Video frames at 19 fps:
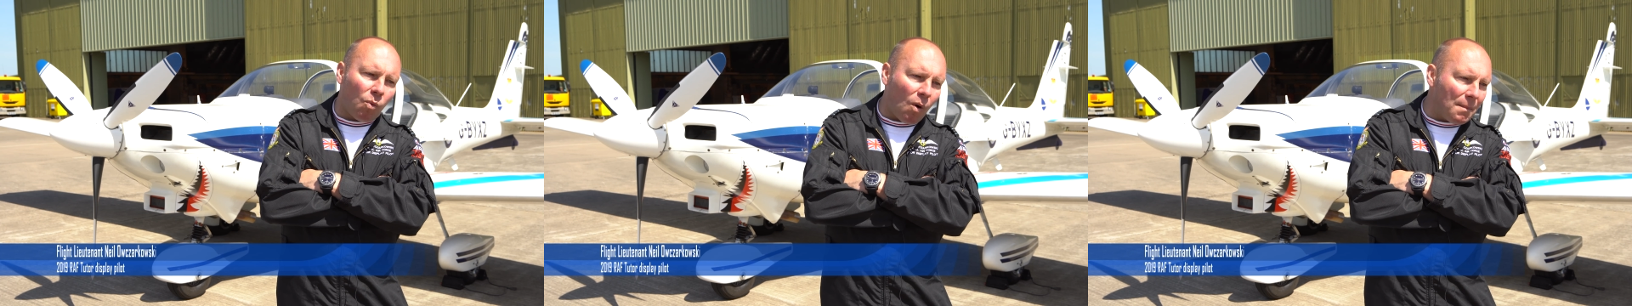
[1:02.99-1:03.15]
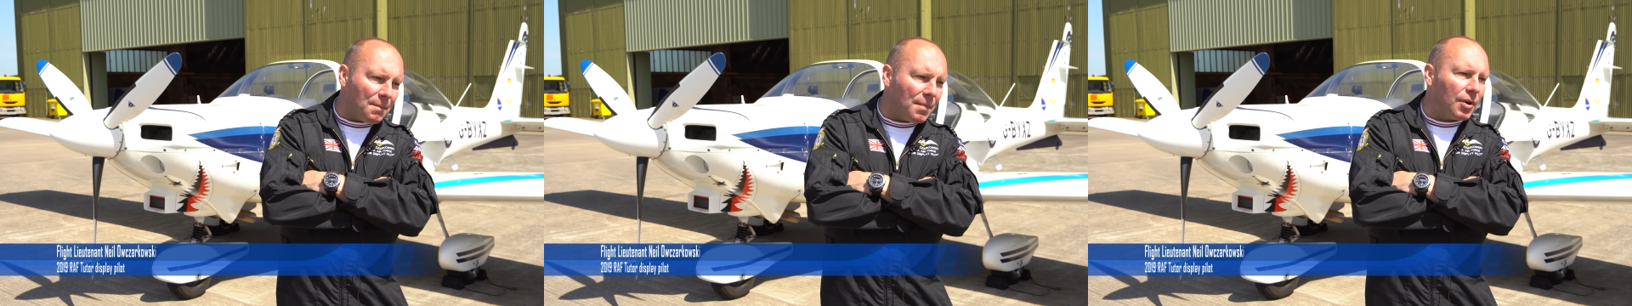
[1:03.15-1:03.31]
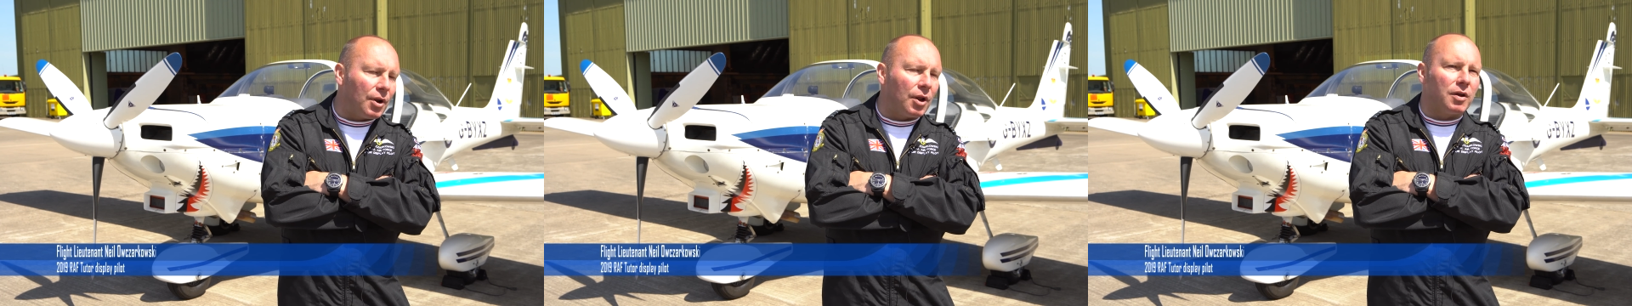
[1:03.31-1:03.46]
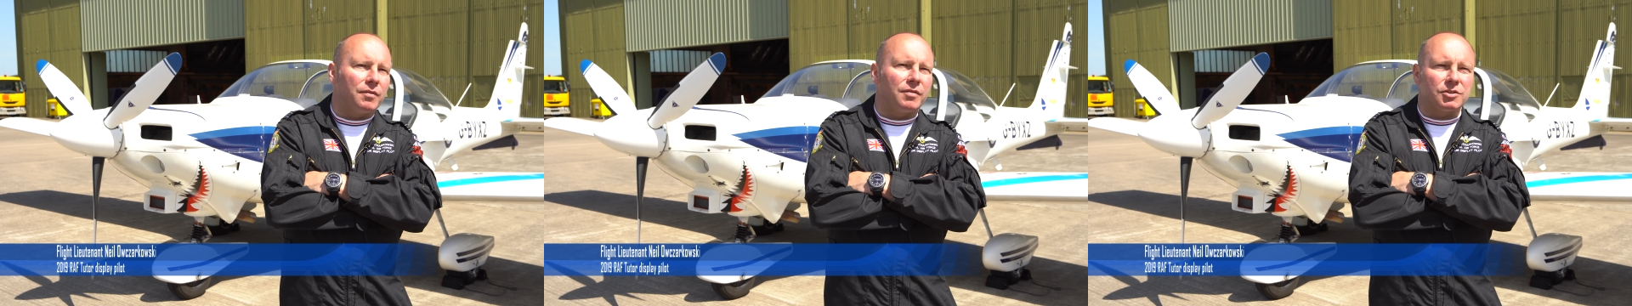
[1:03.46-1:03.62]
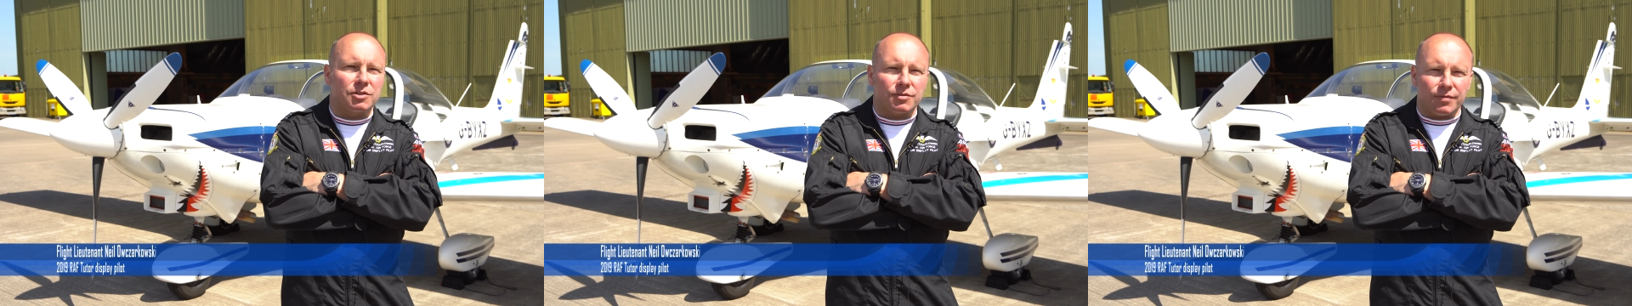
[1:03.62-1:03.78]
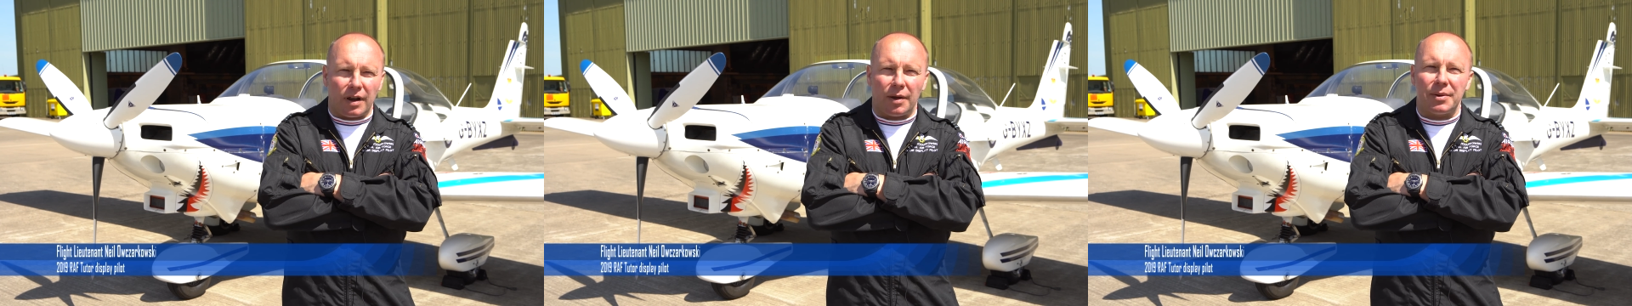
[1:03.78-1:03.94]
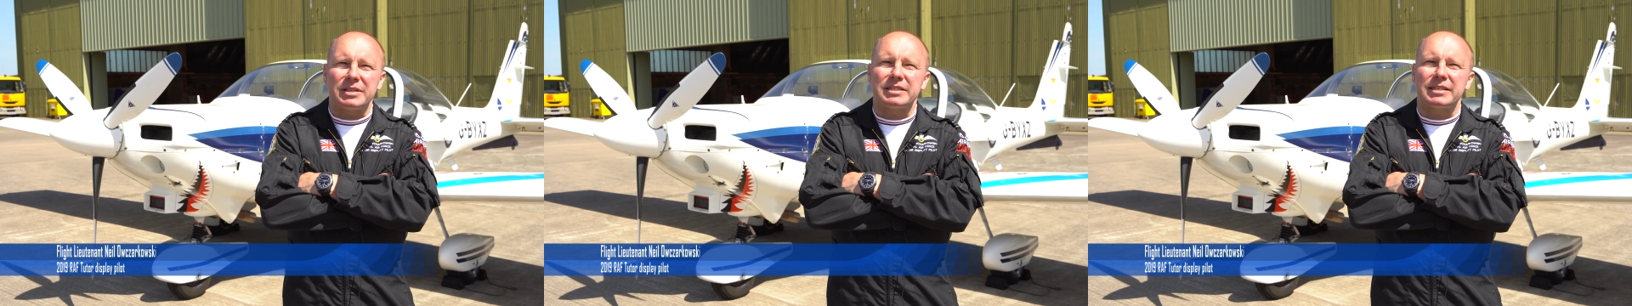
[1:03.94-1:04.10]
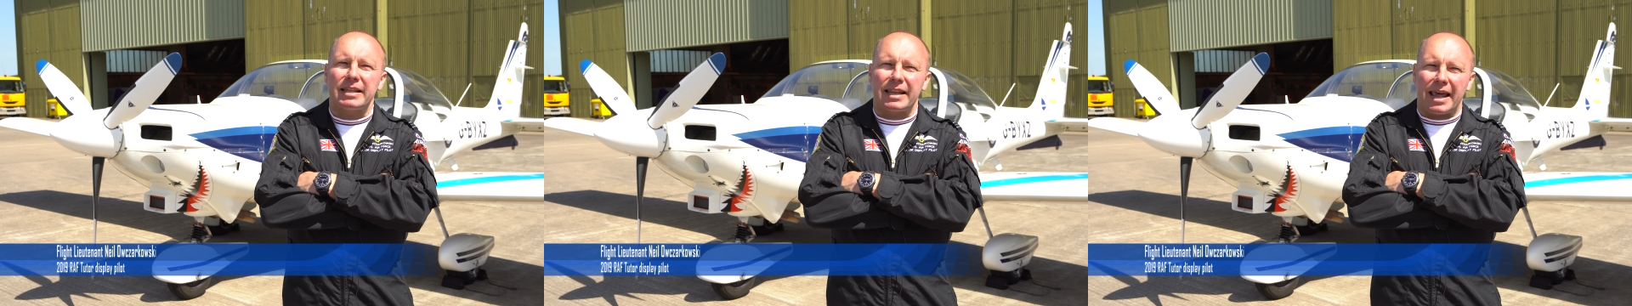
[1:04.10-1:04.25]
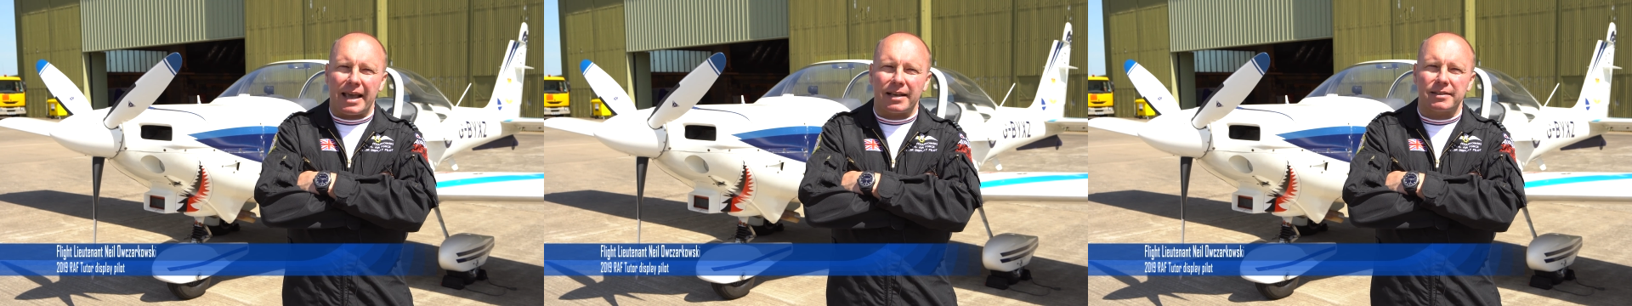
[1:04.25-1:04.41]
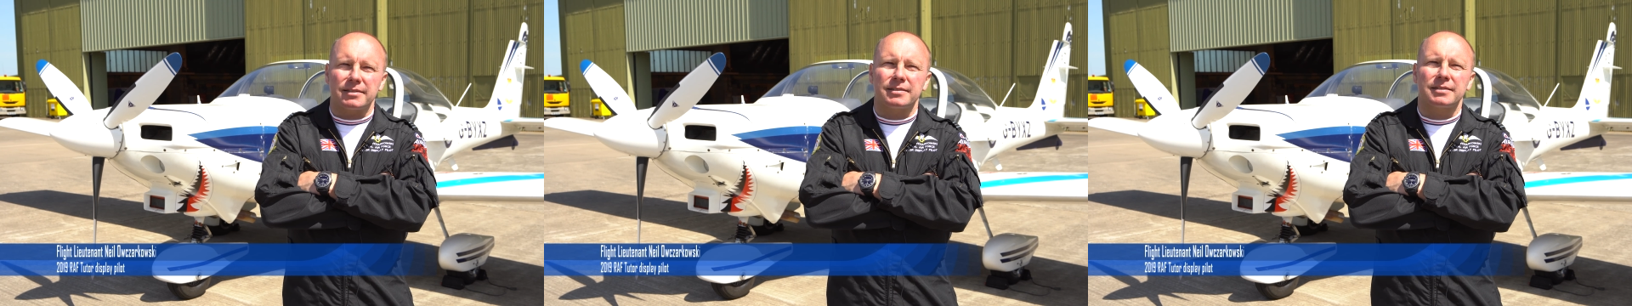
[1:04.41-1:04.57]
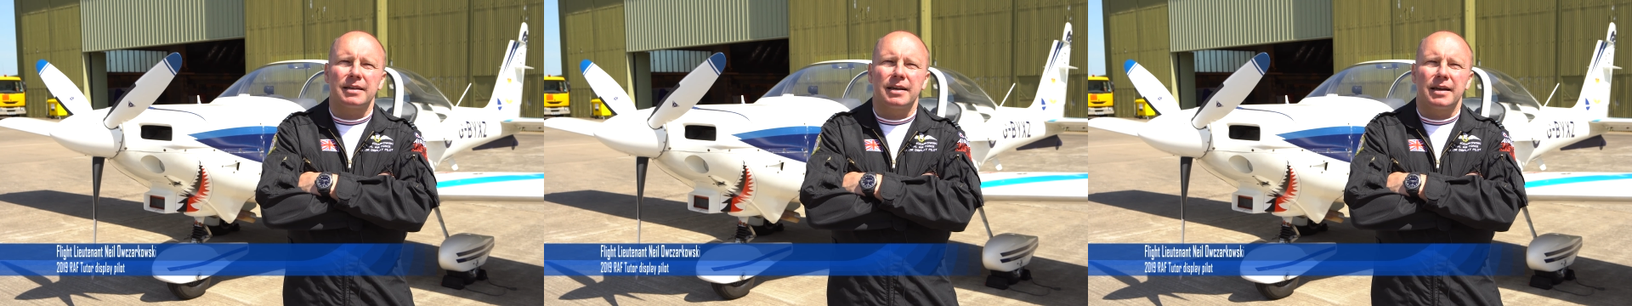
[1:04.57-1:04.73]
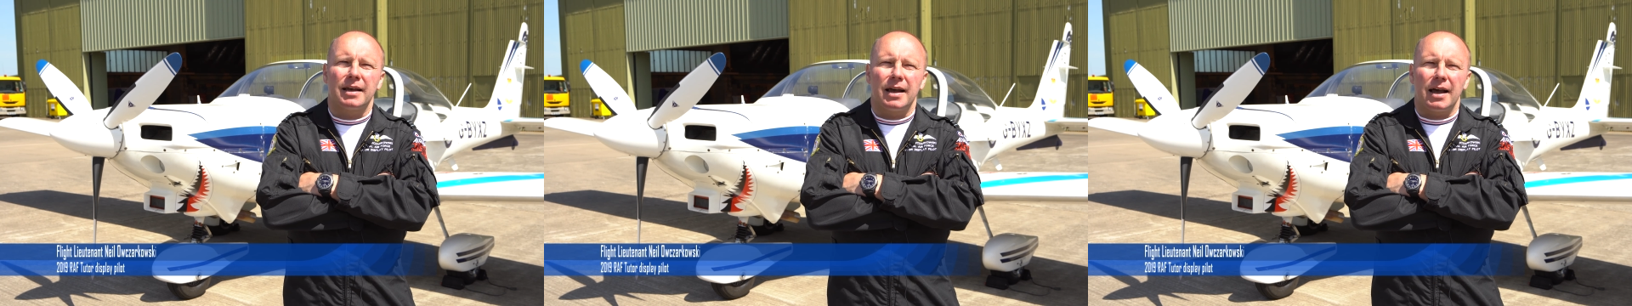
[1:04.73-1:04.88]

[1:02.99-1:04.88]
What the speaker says: one manoeuvre flow into the next